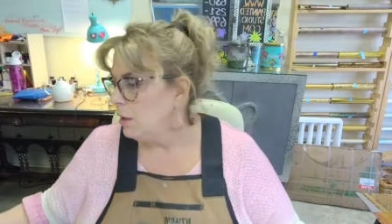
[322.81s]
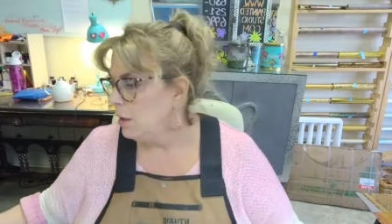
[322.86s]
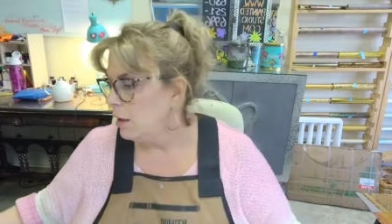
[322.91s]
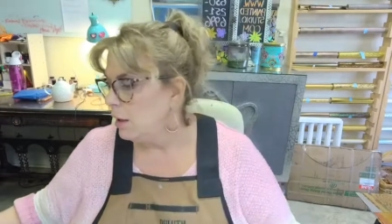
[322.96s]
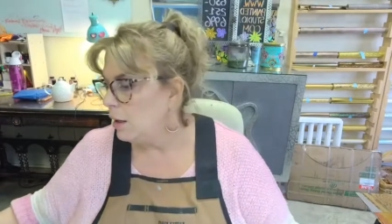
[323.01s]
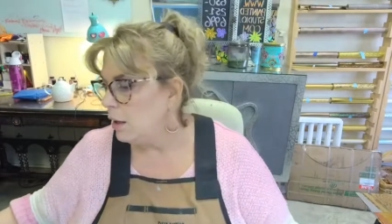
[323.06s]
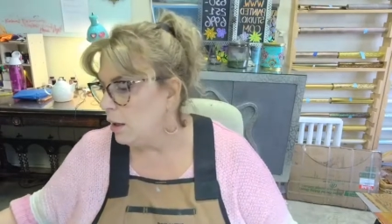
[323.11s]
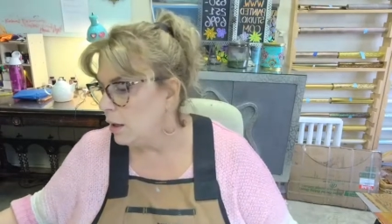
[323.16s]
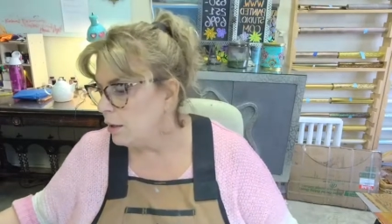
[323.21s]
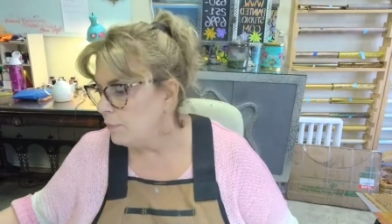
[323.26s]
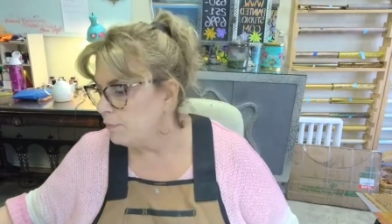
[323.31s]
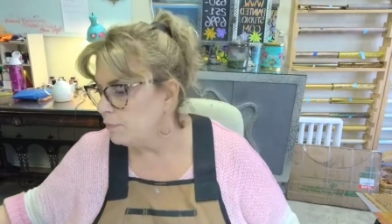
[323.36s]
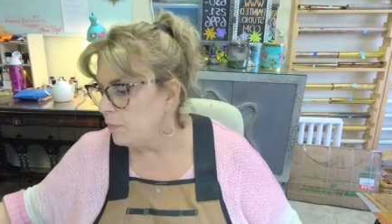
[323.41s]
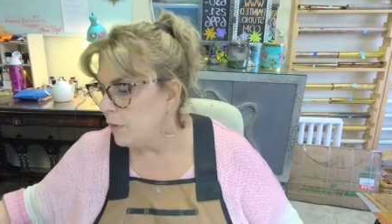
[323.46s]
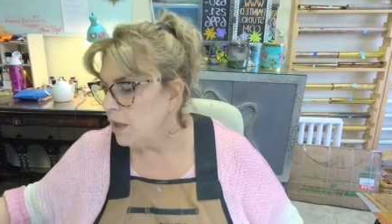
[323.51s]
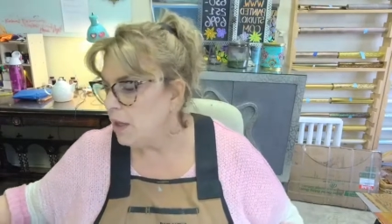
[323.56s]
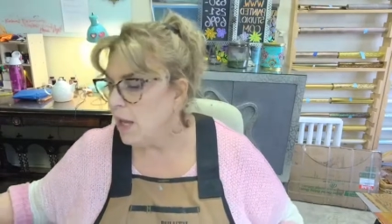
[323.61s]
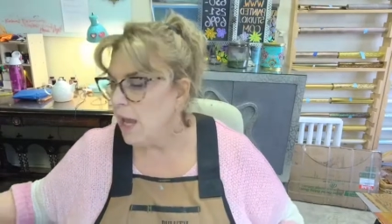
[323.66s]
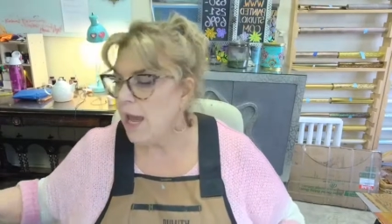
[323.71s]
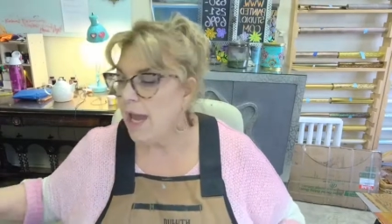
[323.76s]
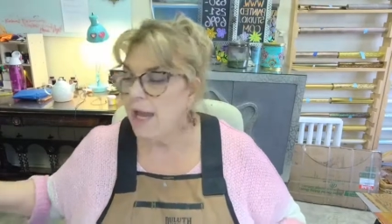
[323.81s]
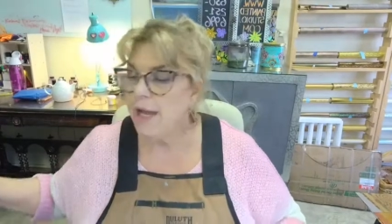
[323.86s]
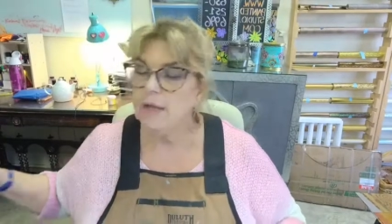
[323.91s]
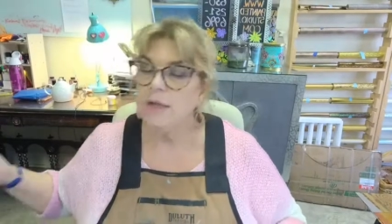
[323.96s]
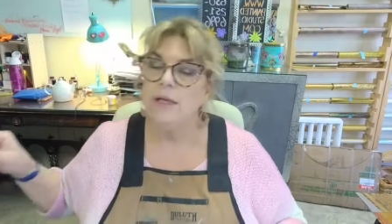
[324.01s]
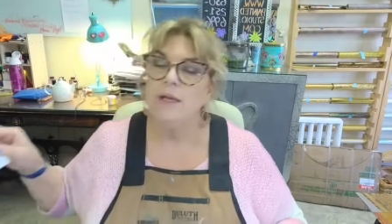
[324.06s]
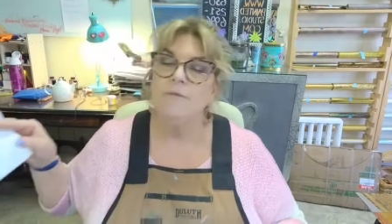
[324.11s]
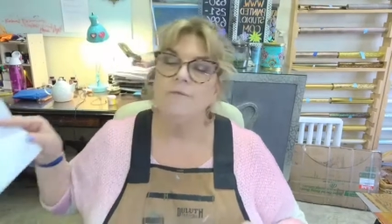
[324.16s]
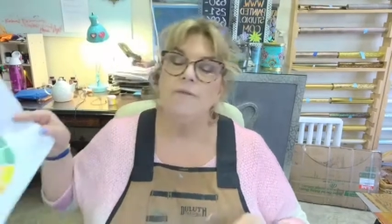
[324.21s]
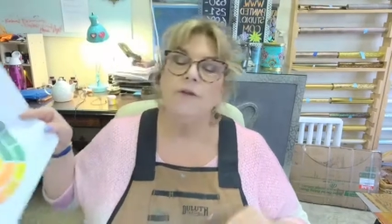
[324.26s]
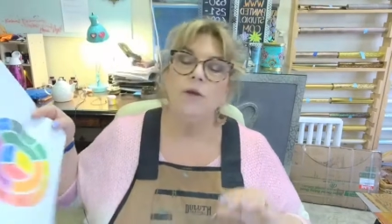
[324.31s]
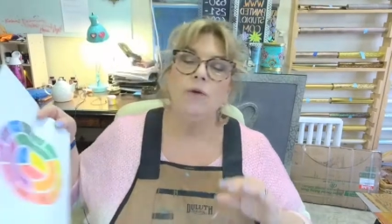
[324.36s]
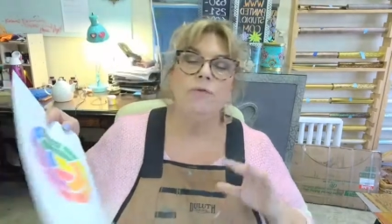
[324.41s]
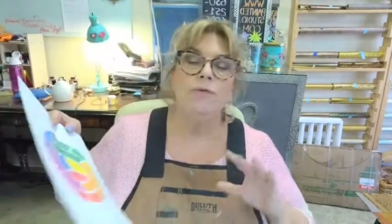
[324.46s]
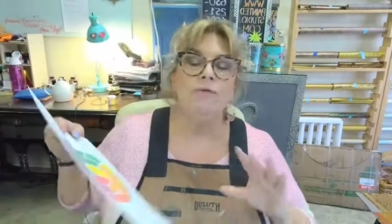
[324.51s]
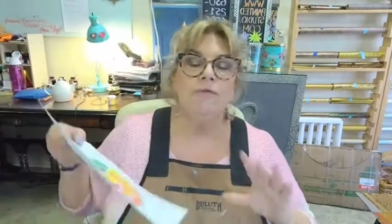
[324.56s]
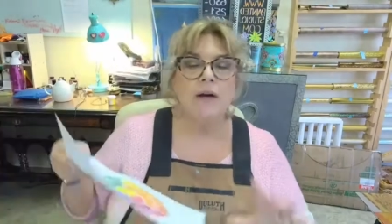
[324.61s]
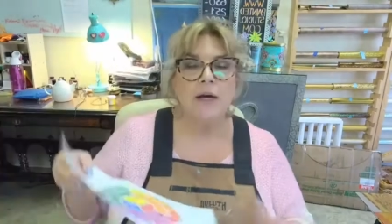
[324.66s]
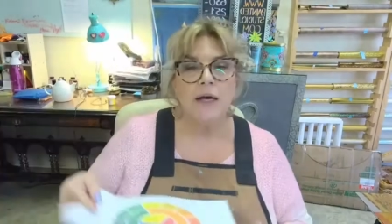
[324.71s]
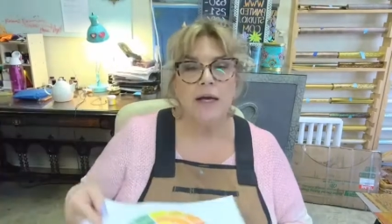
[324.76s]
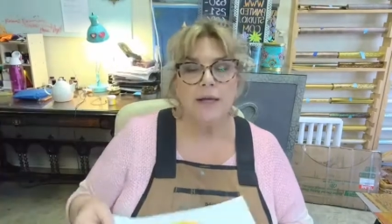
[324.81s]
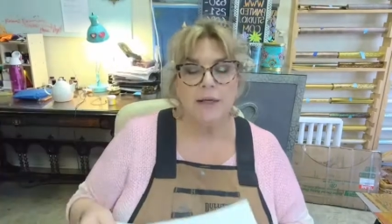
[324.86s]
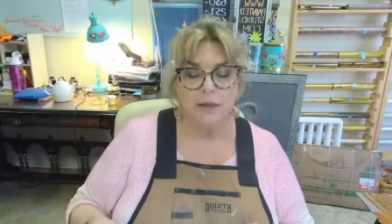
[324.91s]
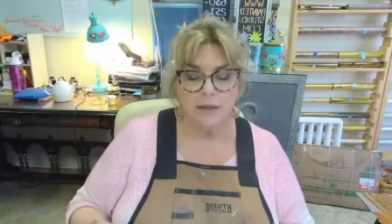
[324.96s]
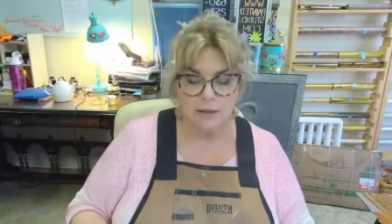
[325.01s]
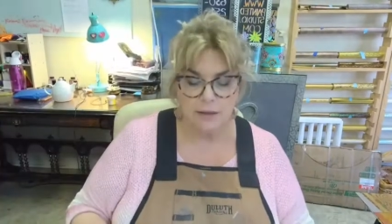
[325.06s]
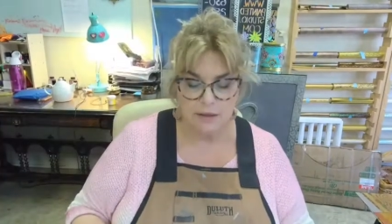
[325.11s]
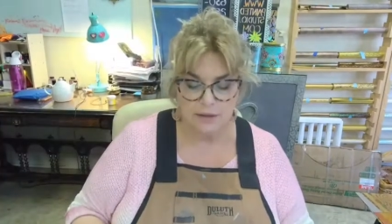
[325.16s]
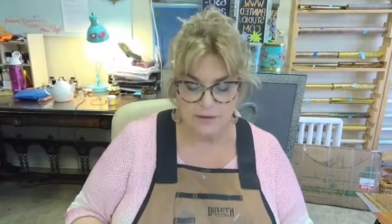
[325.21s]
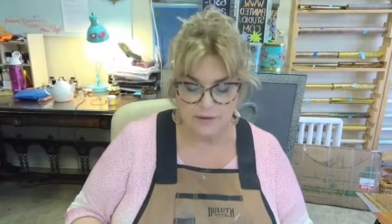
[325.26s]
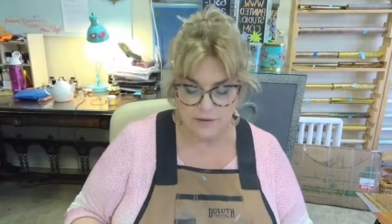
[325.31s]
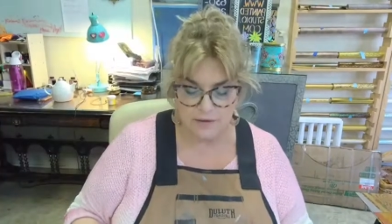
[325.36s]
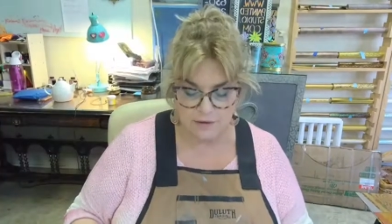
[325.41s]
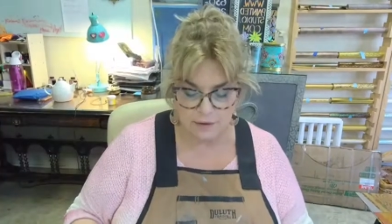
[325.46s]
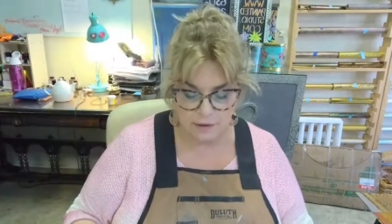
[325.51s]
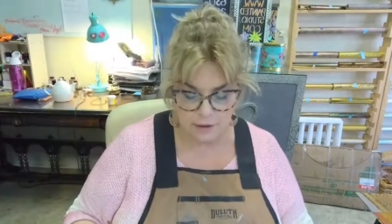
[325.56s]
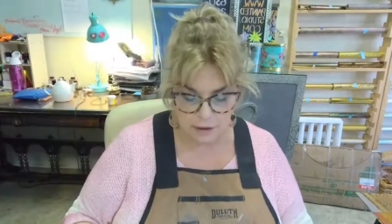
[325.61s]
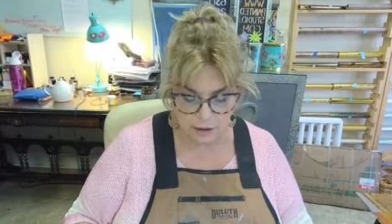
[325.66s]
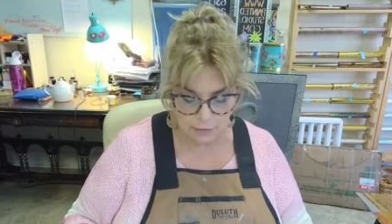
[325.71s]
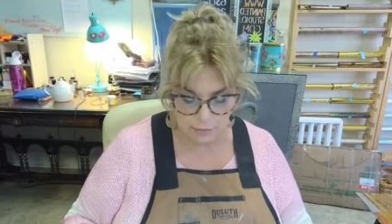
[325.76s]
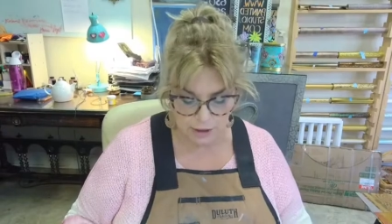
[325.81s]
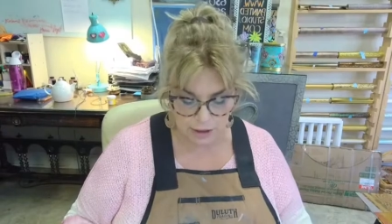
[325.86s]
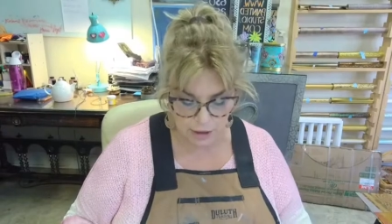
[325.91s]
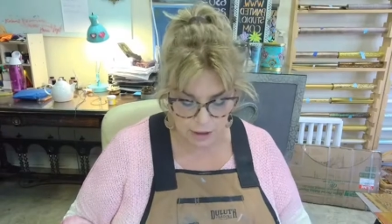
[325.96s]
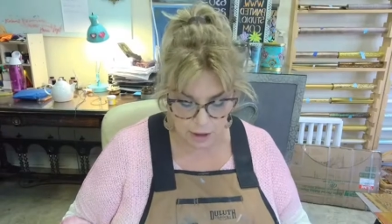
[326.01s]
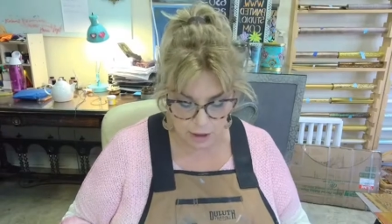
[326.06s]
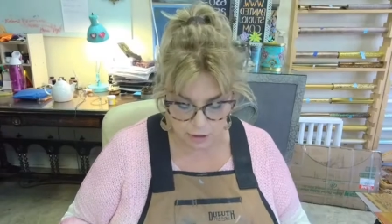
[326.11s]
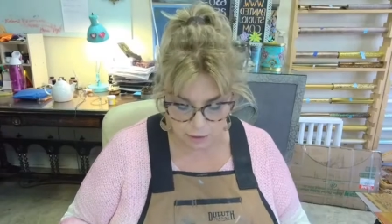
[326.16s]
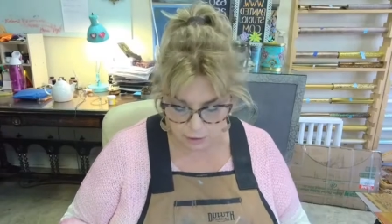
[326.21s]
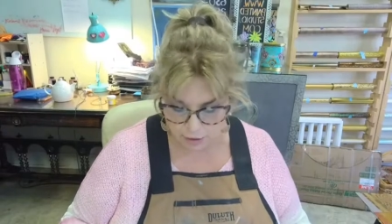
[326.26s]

Um, and if you find, this is a little bit of color